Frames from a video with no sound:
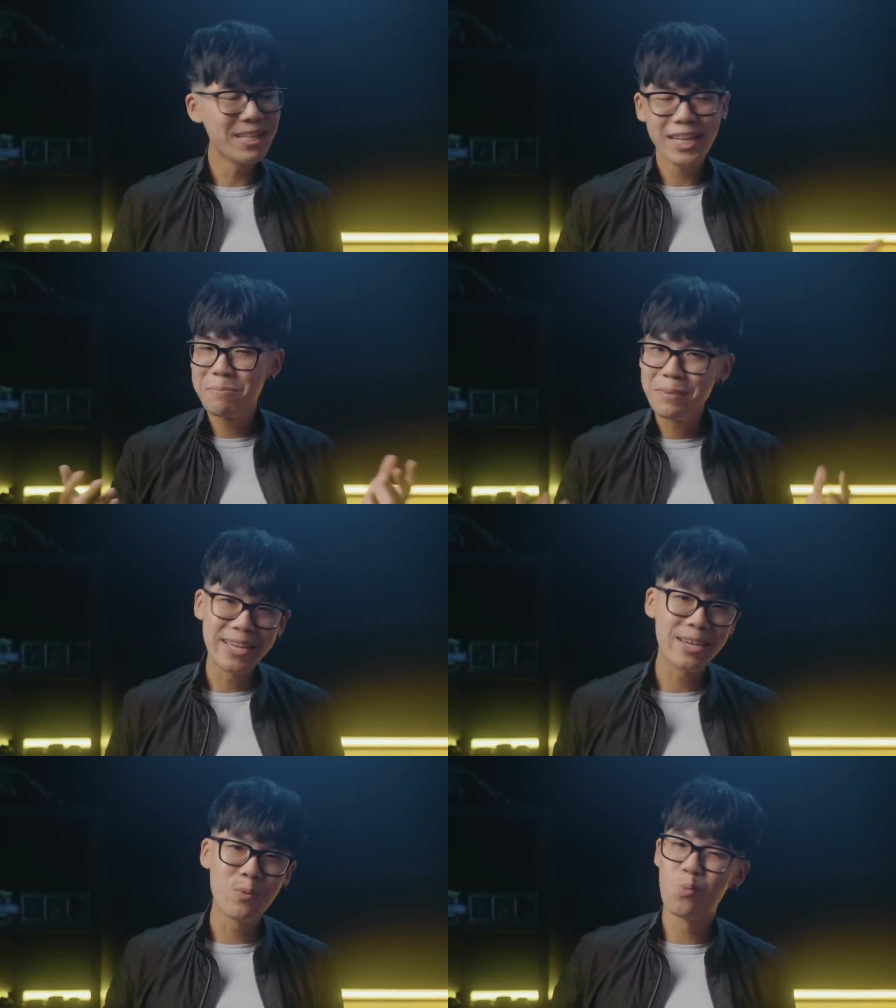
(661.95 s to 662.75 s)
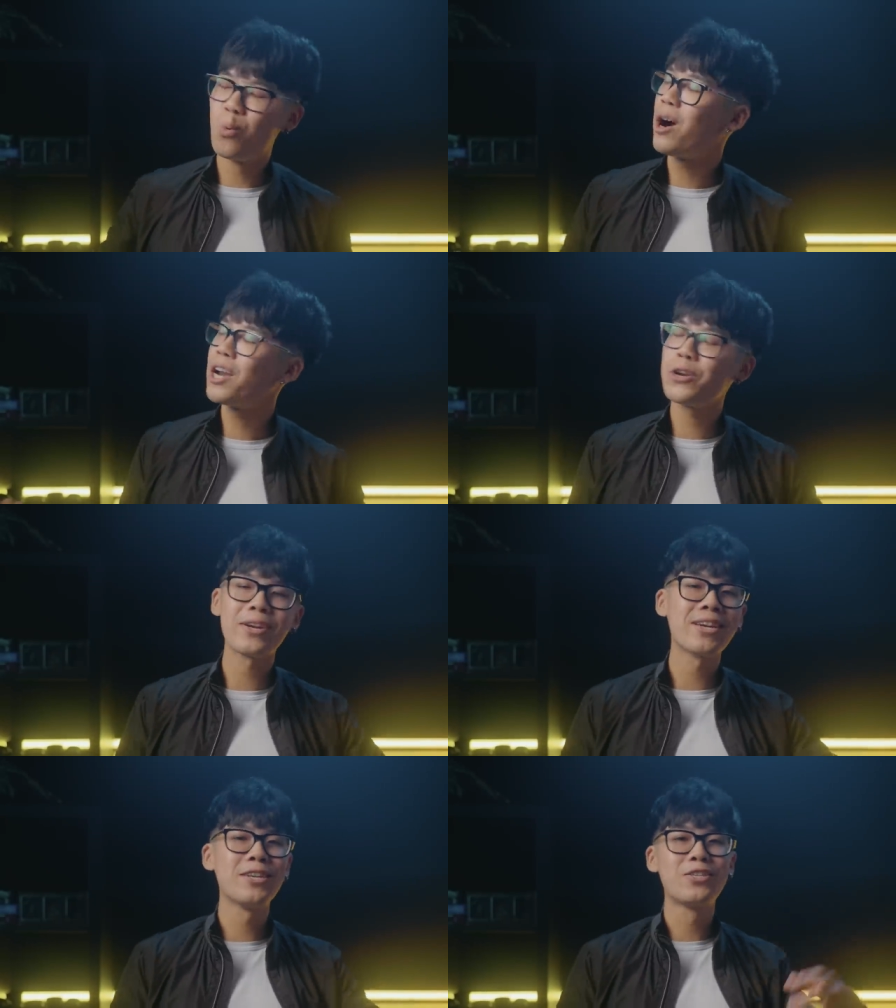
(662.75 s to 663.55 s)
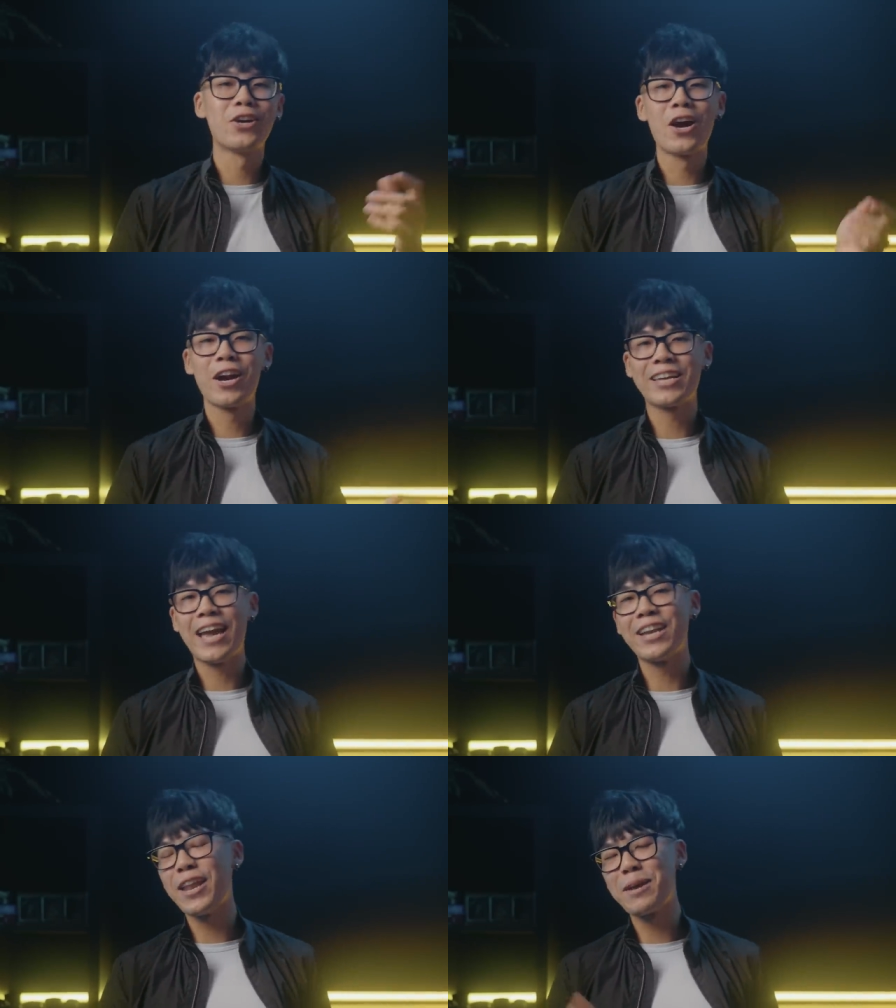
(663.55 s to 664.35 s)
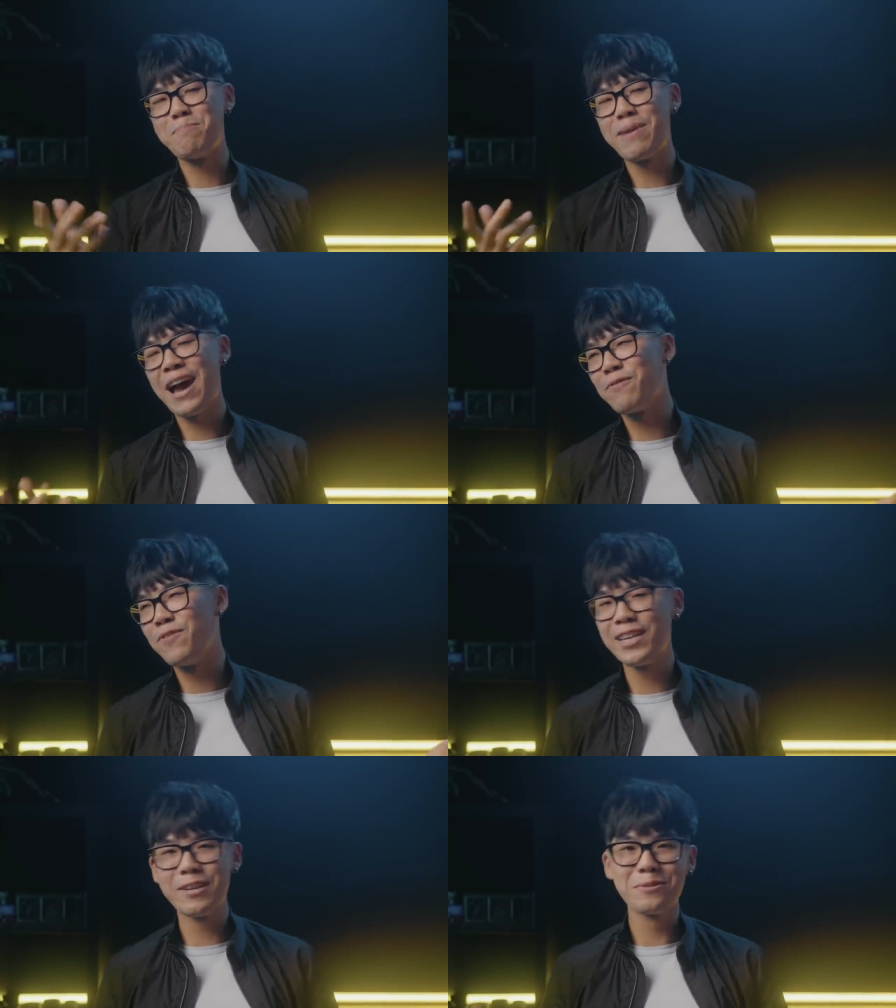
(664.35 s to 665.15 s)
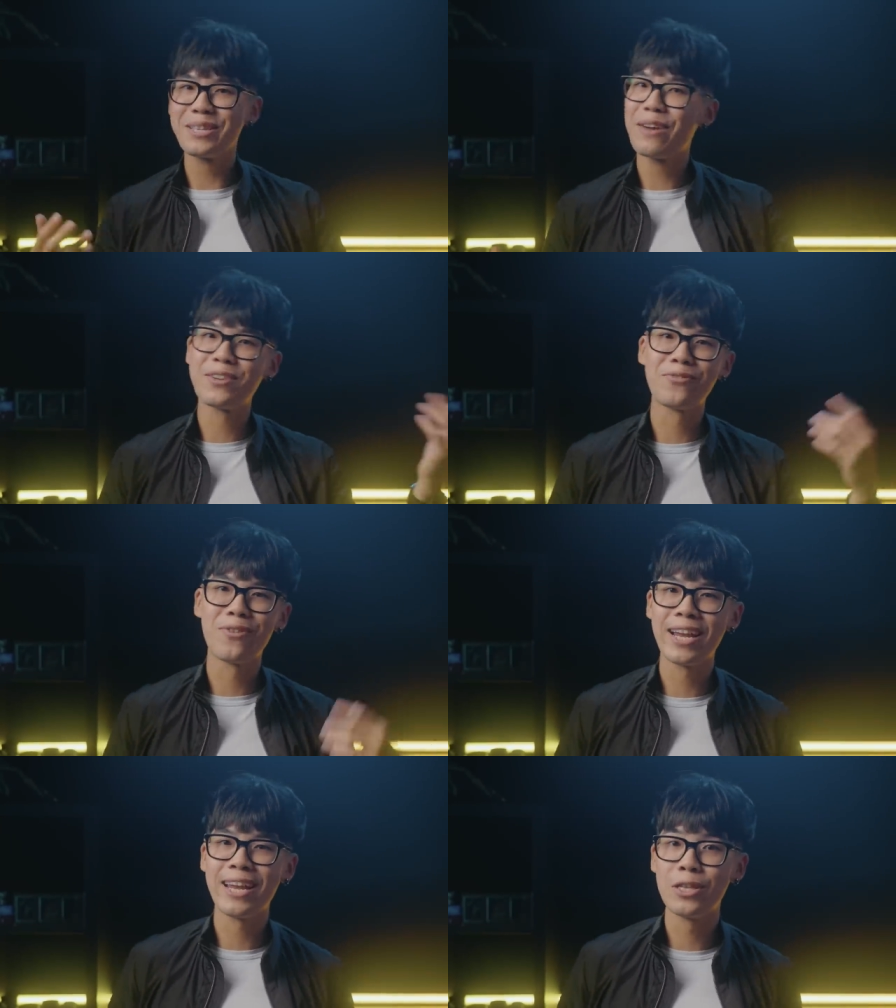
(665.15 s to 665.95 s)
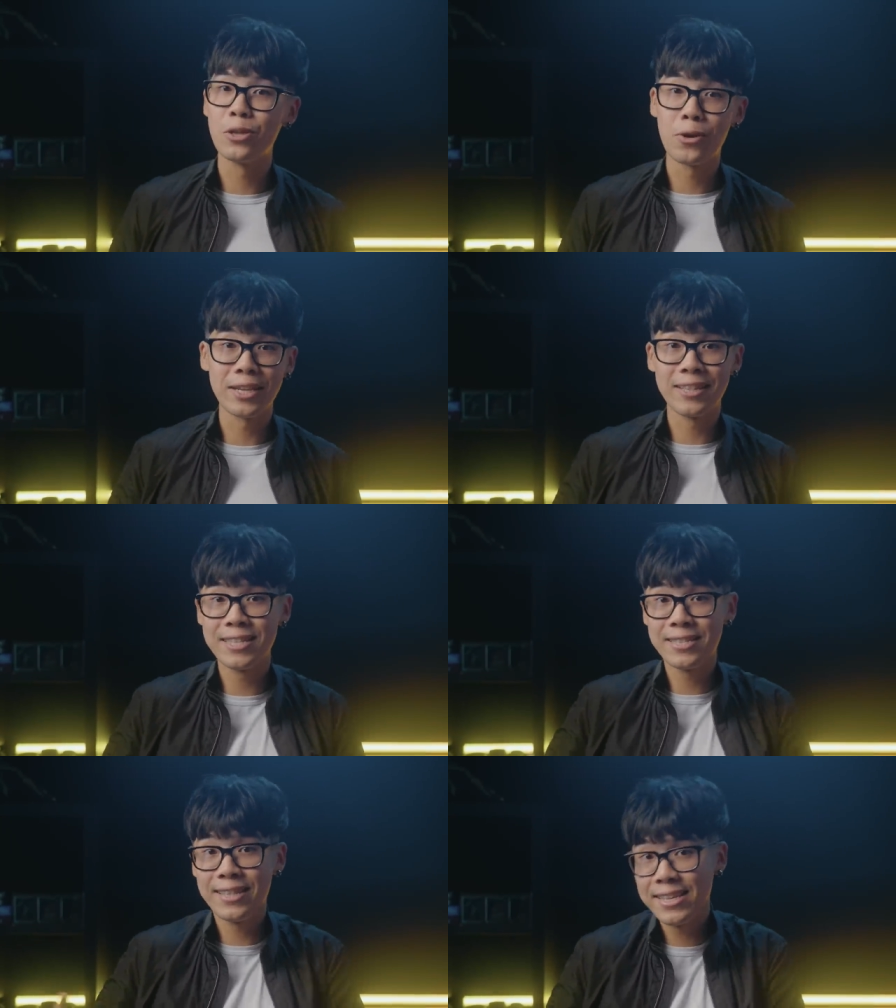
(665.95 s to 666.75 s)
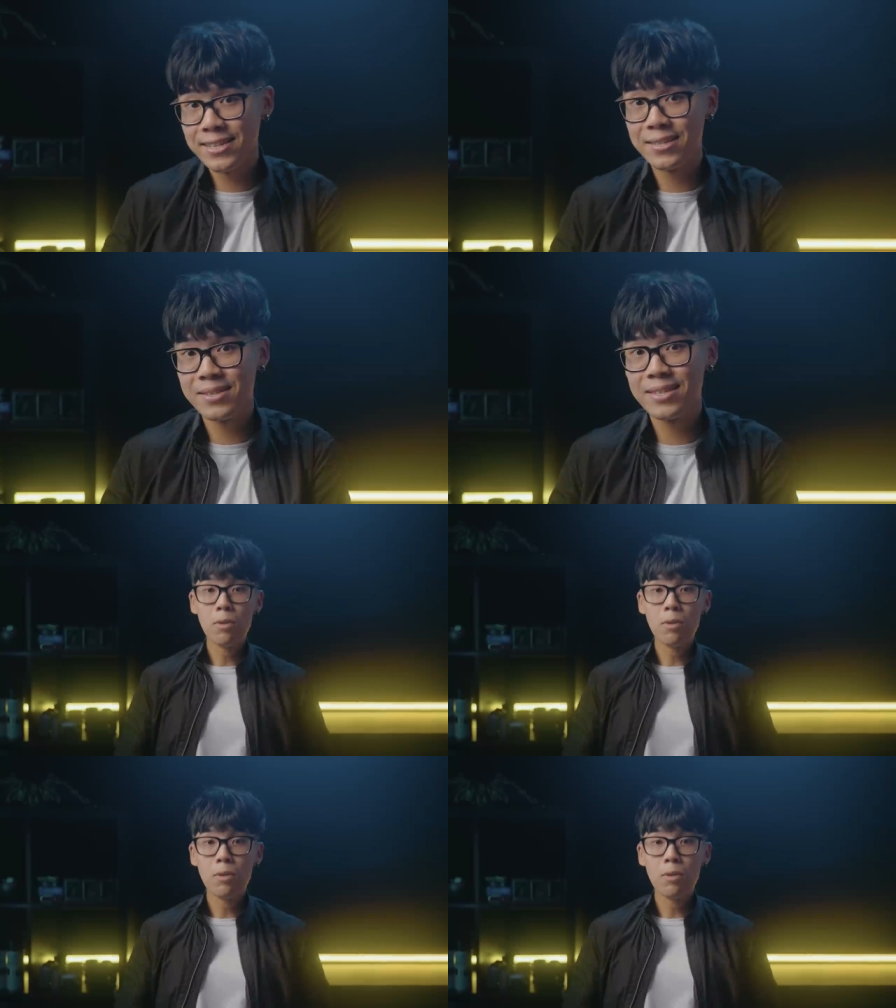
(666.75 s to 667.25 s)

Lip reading: be like me, wandering in the dark, editing bad videos left and right, and learning these lessons.